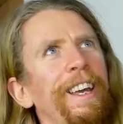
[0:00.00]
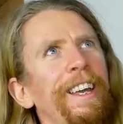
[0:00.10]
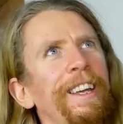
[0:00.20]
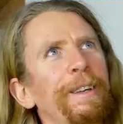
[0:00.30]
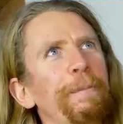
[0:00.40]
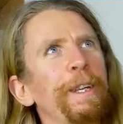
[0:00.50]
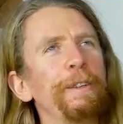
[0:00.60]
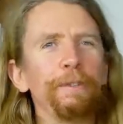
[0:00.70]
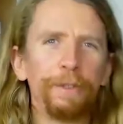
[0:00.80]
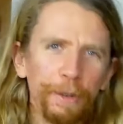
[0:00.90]
it can be
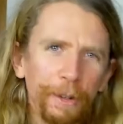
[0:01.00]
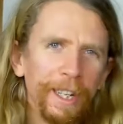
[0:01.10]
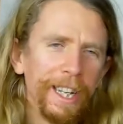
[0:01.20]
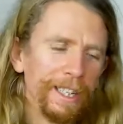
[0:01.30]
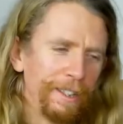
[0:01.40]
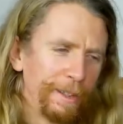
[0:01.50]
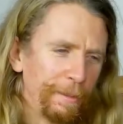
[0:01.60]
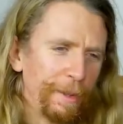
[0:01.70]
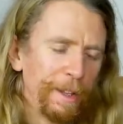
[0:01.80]
infuriating sometimes.